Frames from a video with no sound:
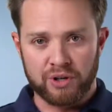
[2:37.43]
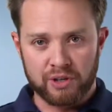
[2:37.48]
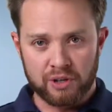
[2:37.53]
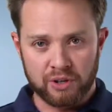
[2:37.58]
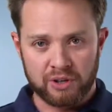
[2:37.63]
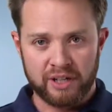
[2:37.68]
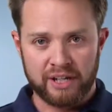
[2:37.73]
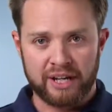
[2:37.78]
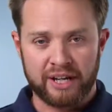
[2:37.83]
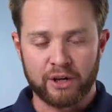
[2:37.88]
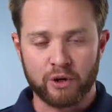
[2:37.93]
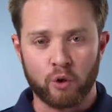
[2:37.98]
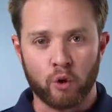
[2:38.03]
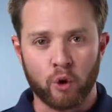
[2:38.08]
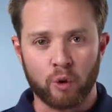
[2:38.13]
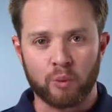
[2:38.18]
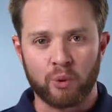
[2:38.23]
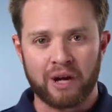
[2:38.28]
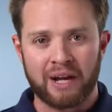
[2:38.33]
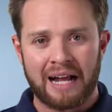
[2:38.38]
you're looking at
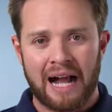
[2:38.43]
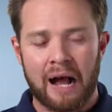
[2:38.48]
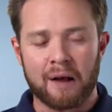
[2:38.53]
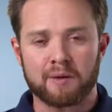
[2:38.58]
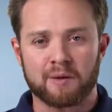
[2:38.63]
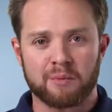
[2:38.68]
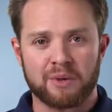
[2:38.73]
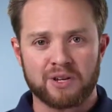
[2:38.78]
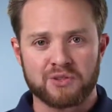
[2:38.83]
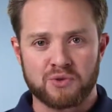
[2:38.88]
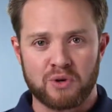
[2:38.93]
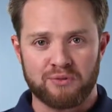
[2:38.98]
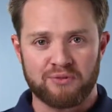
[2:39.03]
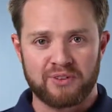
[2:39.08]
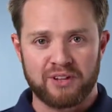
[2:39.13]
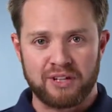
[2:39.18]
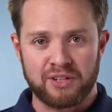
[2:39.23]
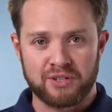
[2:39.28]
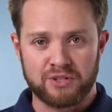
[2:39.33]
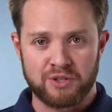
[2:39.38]
incorporating optimized
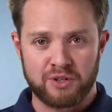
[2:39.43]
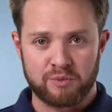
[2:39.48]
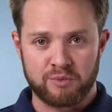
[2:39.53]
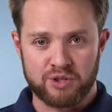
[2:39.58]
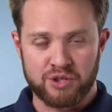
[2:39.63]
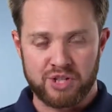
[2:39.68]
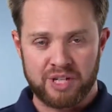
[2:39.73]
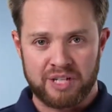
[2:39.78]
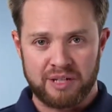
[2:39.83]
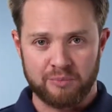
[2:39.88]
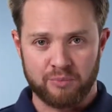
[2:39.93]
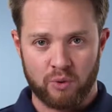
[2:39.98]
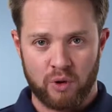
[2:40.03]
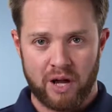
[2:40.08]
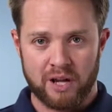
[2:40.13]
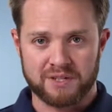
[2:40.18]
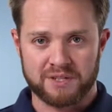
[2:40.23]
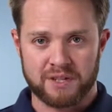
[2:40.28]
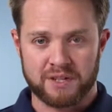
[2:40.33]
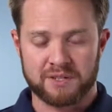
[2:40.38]
roughing into your machining
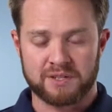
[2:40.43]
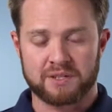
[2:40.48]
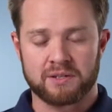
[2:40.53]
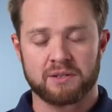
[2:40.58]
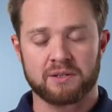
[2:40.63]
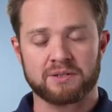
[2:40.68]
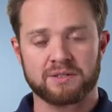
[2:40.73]
process,